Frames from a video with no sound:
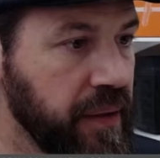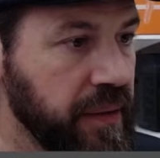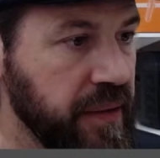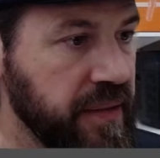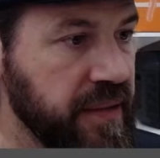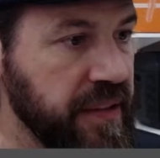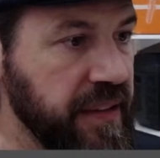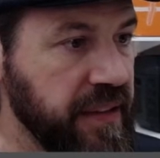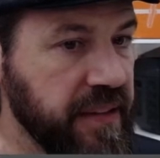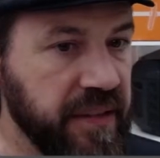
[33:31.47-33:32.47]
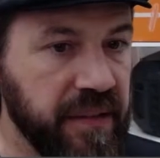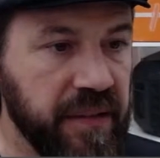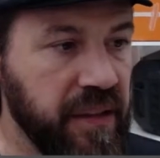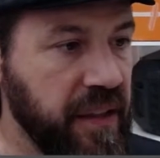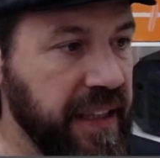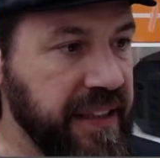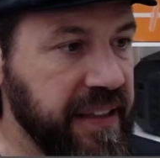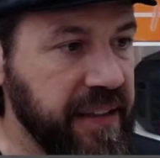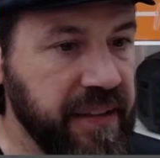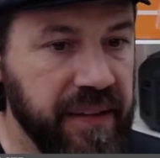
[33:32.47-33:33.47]
Let's see. It doesn't look like
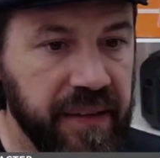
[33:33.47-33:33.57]
it.